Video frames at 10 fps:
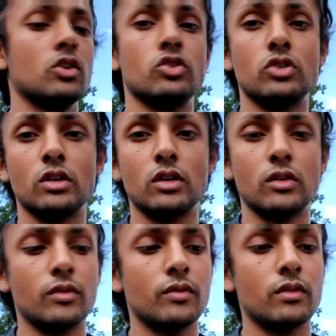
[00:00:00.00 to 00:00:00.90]

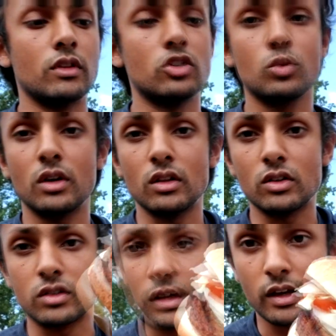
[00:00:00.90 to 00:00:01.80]
So this is what it
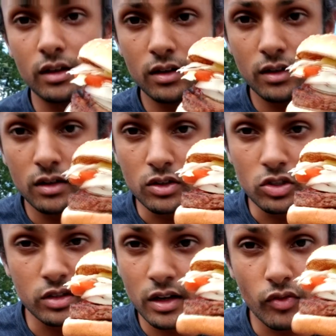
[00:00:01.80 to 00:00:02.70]
looks like,
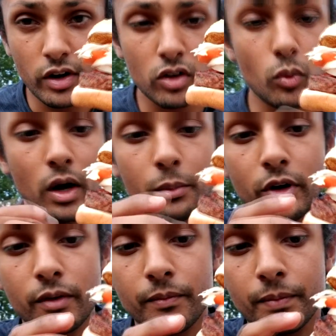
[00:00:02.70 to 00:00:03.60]
just like a regular
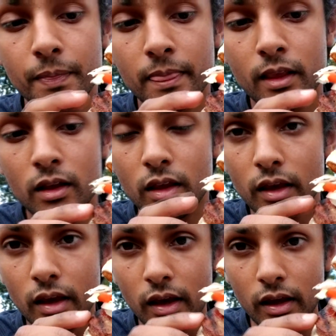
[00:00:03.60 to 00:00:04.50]
Whopper,
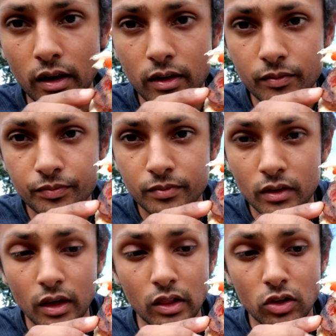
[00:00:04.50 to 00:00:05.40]
and
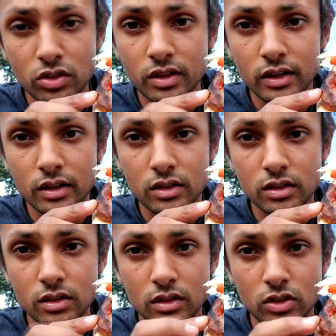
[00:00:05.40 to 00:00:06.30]
it looks like
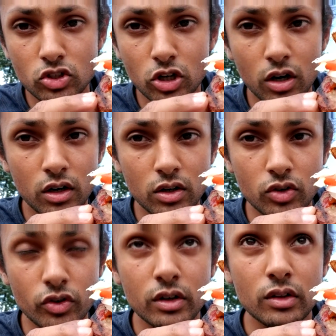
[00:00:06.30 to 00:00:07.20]
it's char
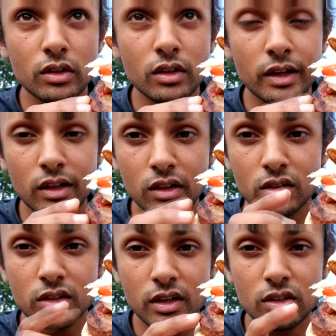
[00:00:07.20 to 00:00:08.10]
grilled. Like it
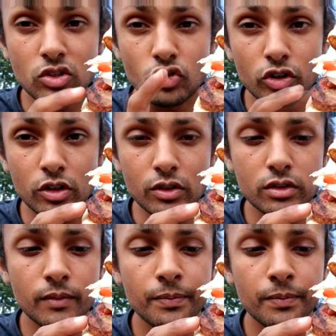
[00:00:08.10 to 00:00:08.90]
looks like it's grilled.